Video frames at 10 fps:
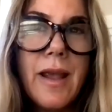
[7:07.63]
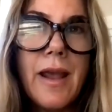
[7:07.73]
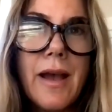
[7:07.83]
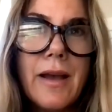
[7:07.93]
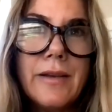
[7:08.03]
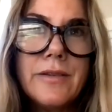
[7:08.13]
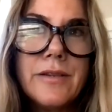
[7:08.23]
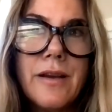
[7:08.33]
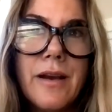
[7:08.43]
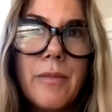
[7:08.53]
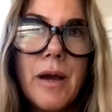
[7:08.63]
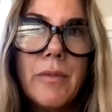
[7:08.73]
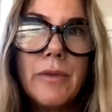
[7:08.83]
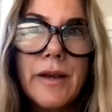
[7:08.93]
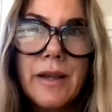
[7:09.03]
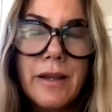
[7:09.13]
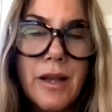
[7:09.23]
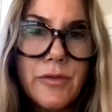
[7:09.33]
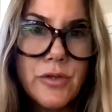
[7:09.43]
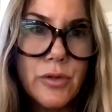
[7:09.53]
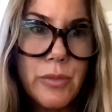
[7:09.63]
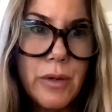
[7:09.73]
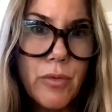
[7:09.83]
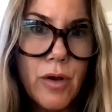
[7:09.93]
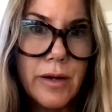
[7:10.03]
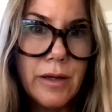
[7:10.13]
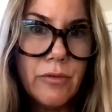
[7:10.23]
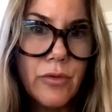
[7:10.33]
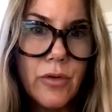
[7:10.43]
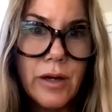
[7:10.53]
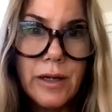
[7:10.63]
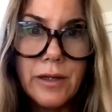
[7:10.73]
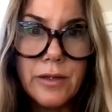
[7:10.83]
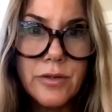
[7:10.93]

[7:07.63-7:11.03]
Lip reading: And I'm lucky enough to be brought in for any